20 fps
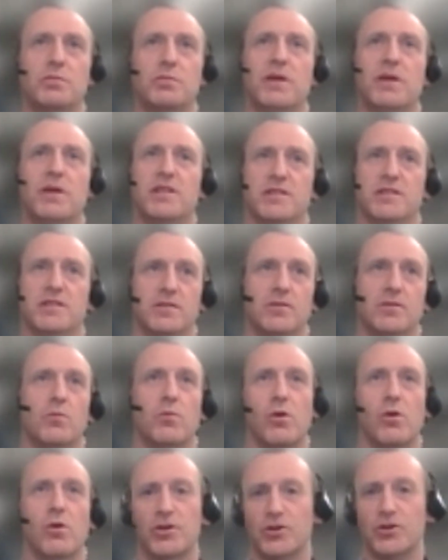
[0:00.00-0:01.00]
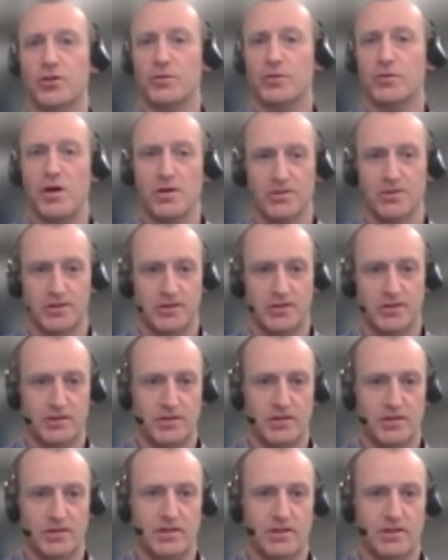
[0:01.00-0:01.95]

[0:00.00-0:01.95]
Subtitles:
pest worry you the most?